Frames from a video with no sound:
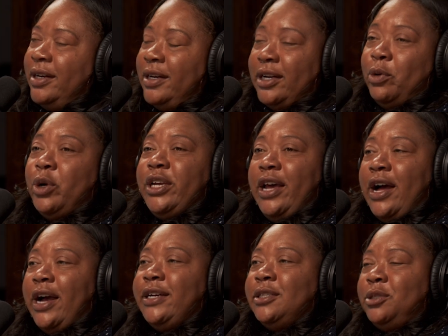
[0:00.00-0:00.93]
Well, yeah,
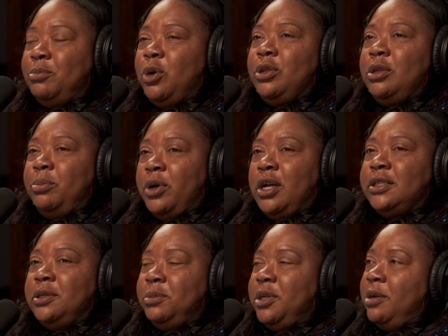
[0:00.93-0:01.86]
I could smoke the ball.
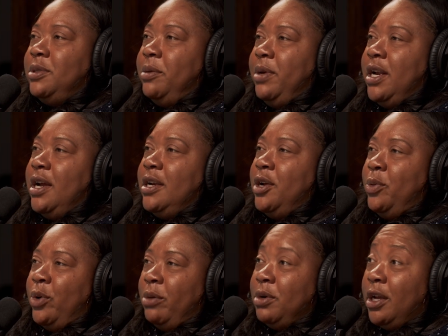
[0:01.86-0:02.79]
Sometimes I may not know
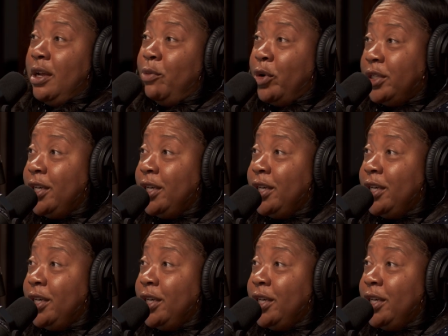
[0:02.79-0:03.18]
where it's